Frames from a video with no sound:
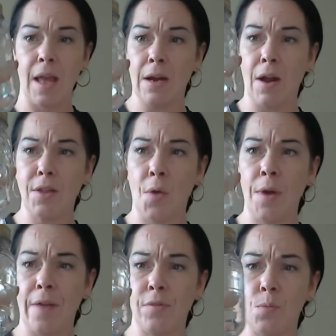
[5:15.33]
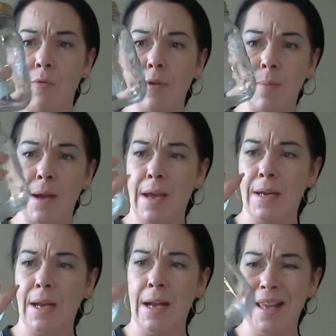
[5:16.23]
and I don't have to worry about
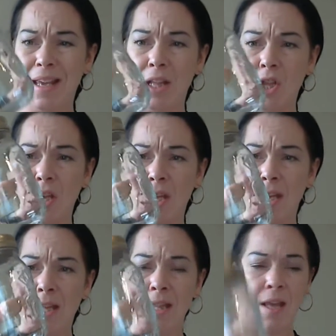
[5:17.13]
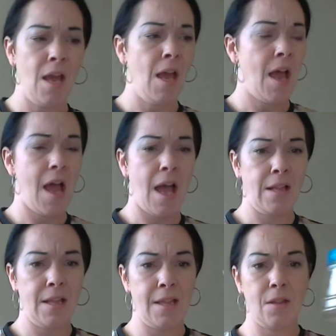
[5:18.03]
any leakages.
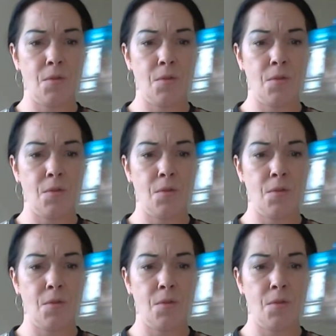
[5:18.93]
This is